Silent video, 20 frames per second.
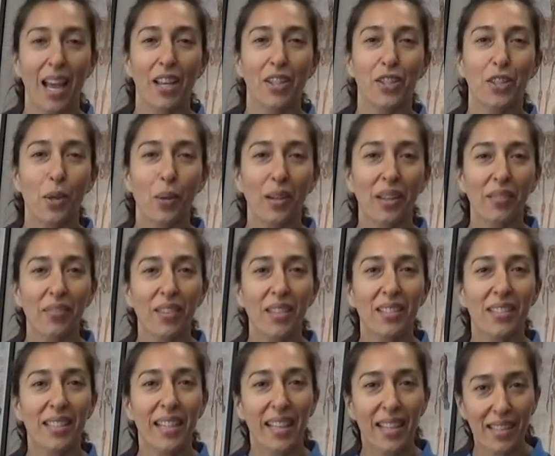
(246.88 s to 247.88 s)
So if
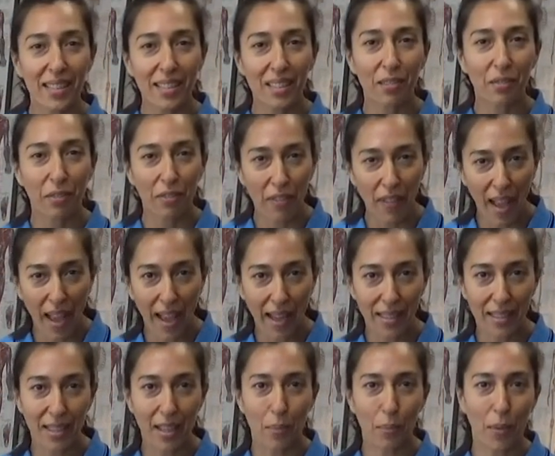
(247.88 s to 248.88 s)
this is in
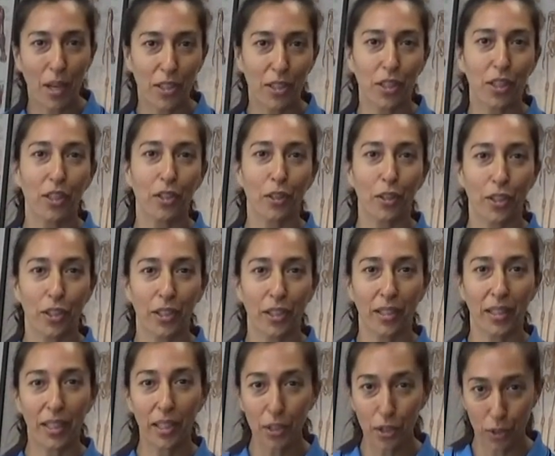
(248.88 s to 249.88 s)
fact a
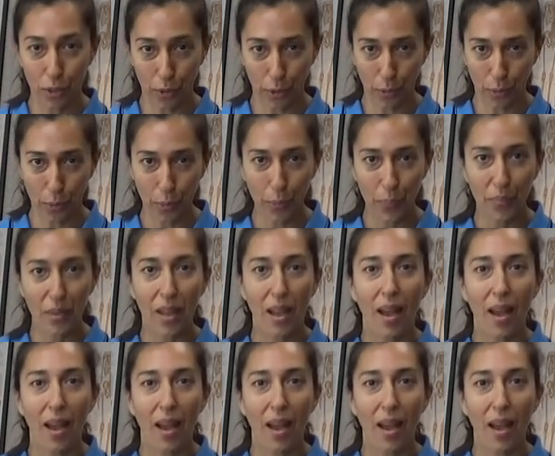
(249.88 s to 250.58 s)
muscular issue,